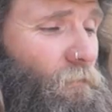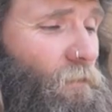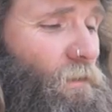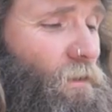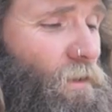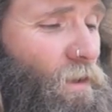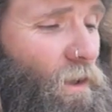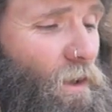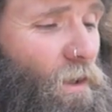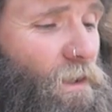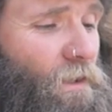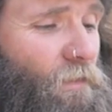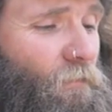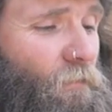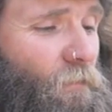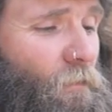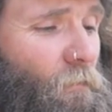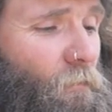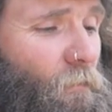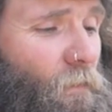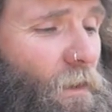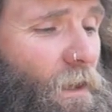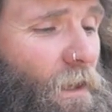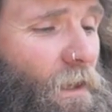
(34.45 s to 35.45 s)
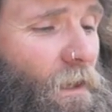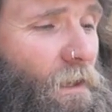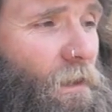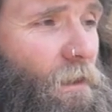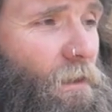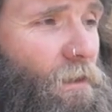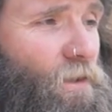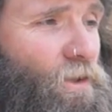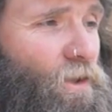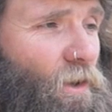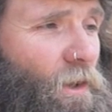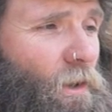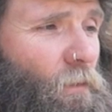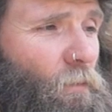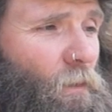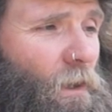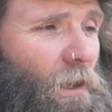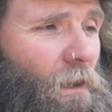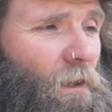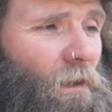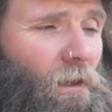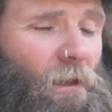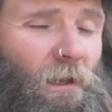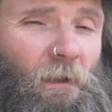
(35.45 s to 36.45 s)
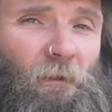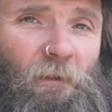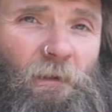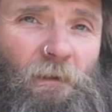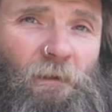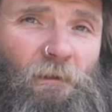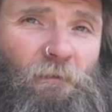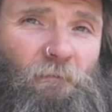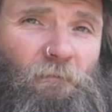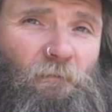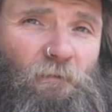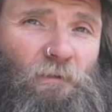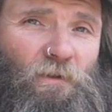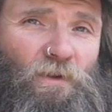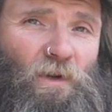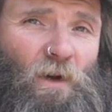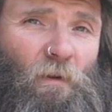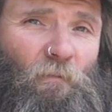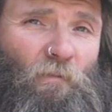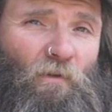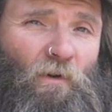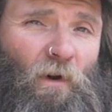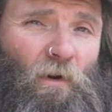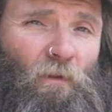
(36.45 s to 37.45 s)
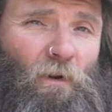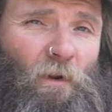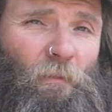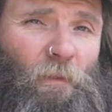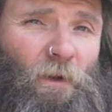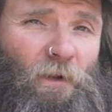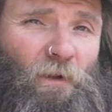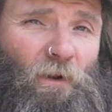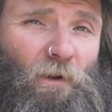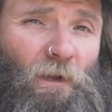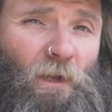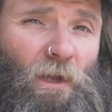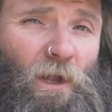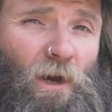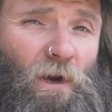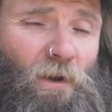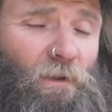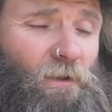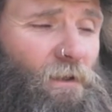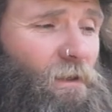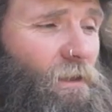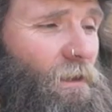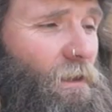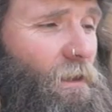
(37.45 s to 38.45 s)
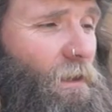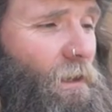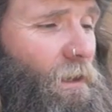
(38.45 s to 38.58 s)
noise from the jockey wheel and the top roller, but not a lot.